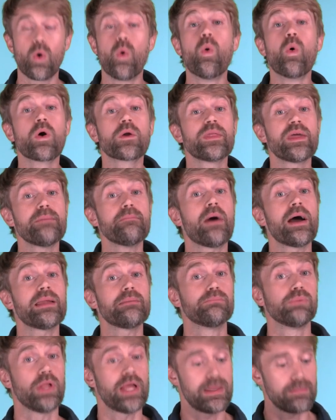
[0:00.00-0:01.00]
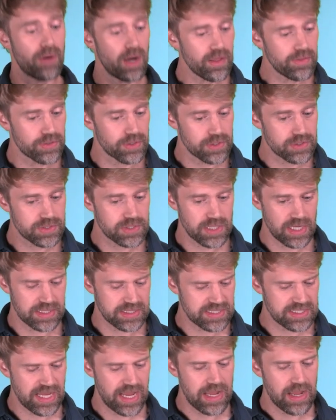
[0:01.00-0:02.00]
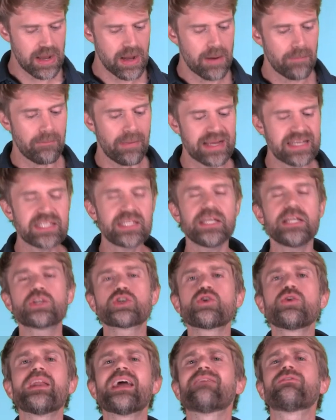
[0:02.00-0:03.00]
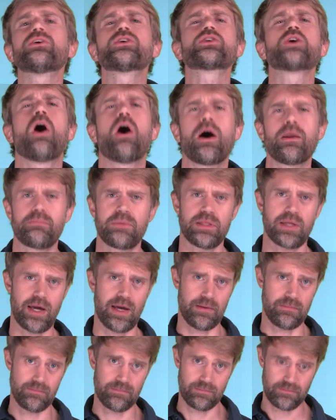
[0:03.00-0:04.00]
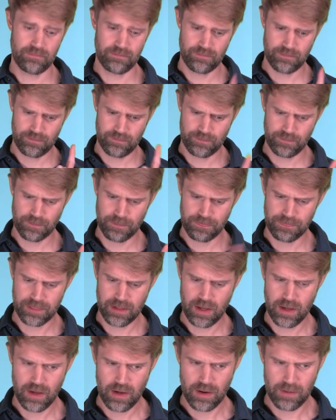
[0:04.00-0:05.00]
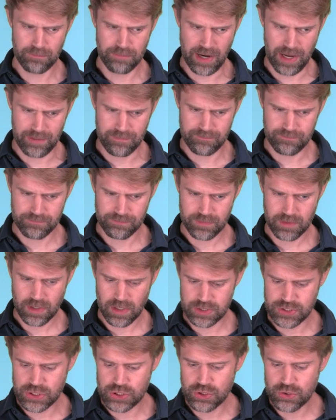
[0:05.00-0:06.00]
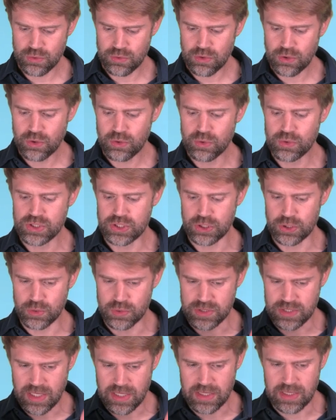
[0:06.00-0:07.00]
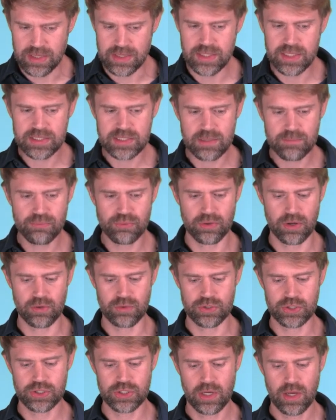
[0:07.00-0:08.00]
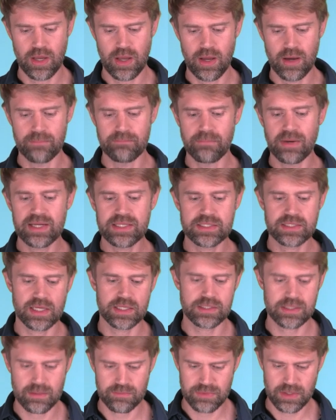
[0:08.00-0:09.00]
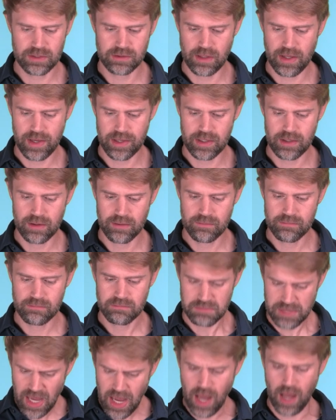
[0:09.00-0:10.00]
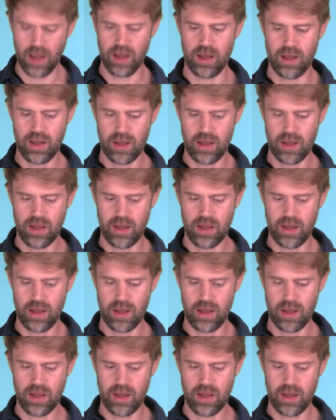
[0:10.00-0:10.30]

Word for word: Or they might blame others and say, my teacher never taught me that. But a student who's used this approach might say something like, yeah,